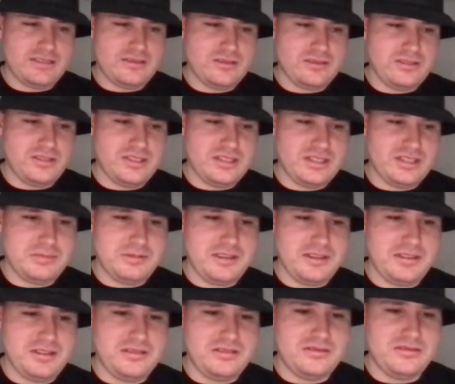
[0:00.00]
used to
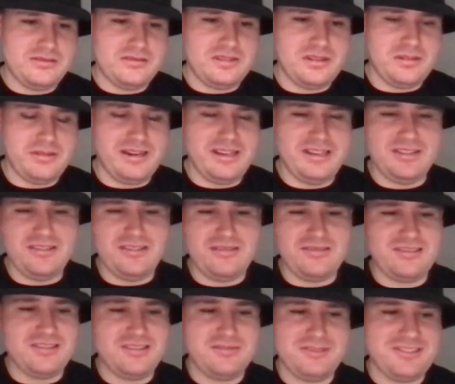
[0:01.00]
spend so
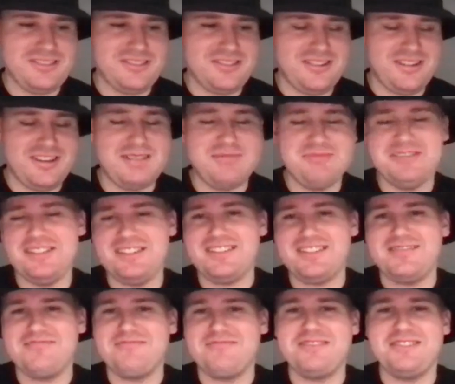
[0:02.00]
much time
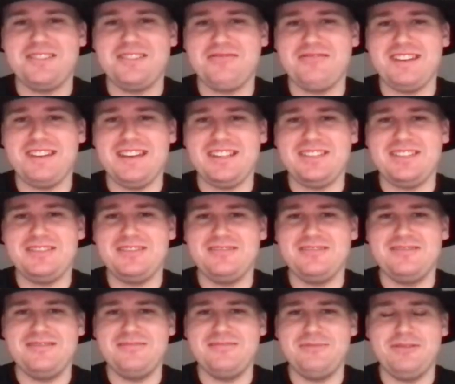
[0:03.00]
just going out
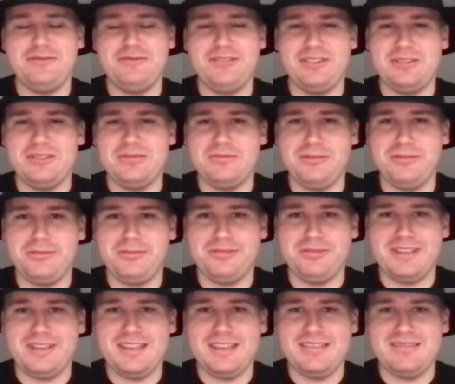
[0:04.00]
to my friend's
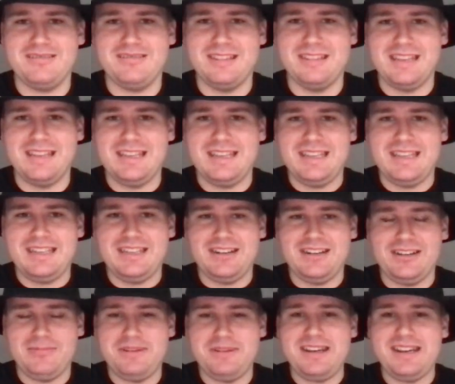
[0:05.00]
property and
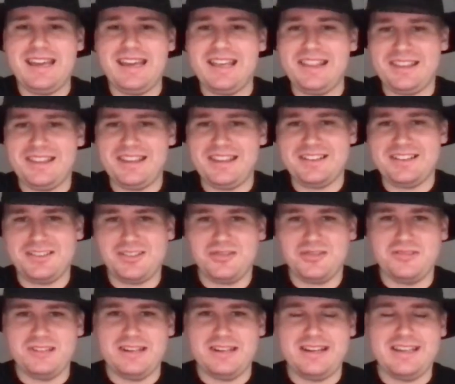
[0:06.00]
being out in the
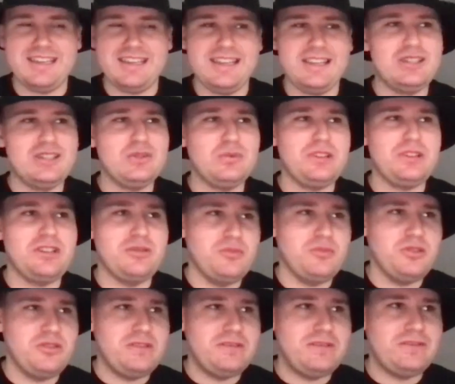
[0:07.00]
country. And I guess when you
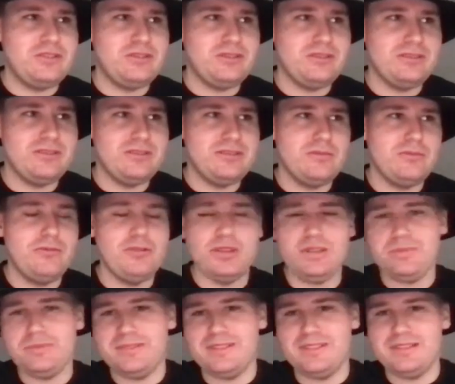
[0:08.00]
move to
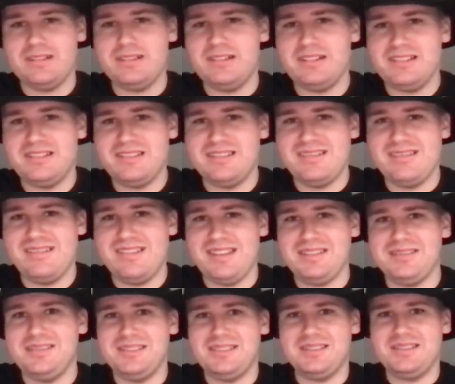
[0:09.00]
Brisbane,
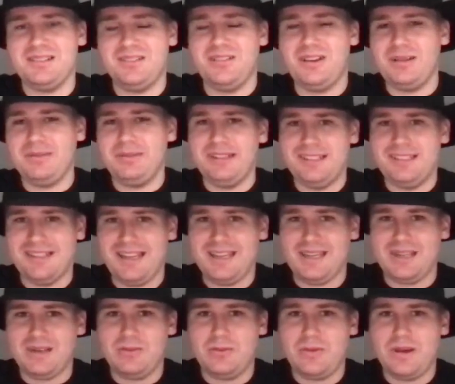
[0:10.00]
that's kind of been
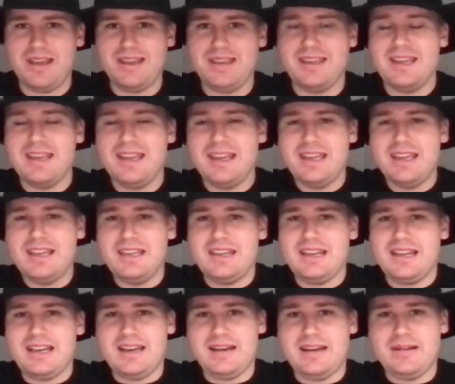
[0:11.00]
taken away.
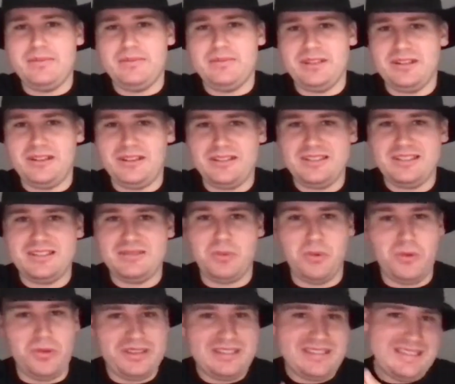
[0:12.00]
It's more the